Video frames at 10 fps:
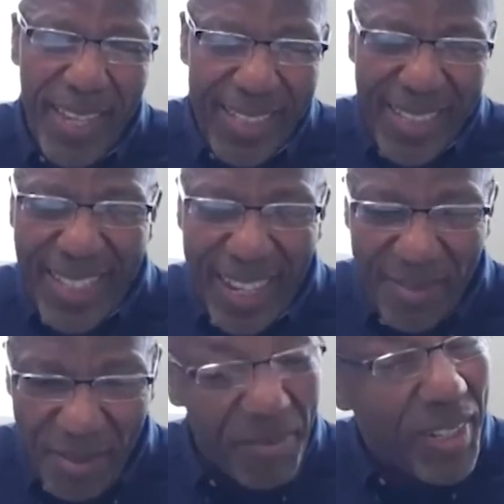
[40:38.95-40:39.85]
data
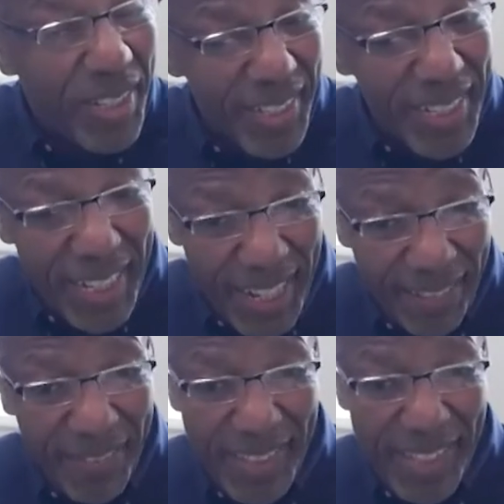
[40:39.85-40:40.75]
that we're really
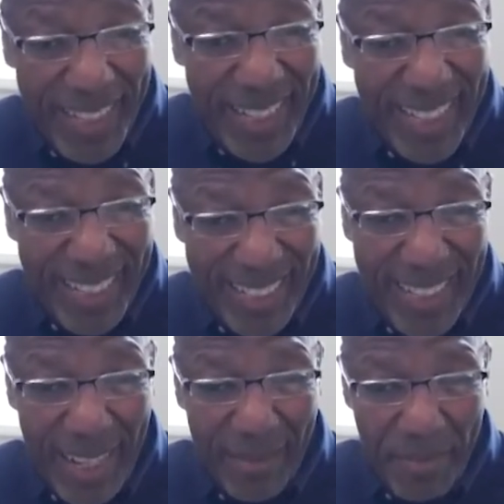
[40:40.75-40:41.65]
confident in
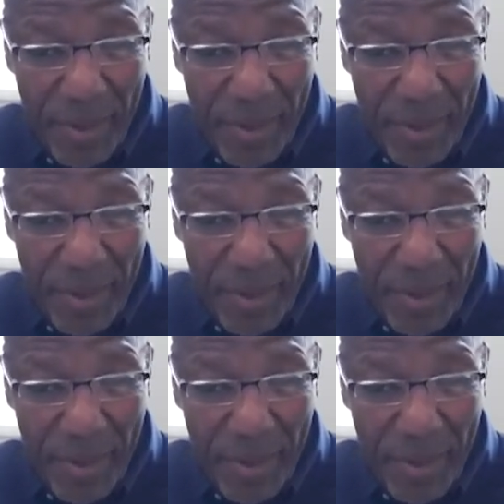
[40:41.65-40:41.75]
uh,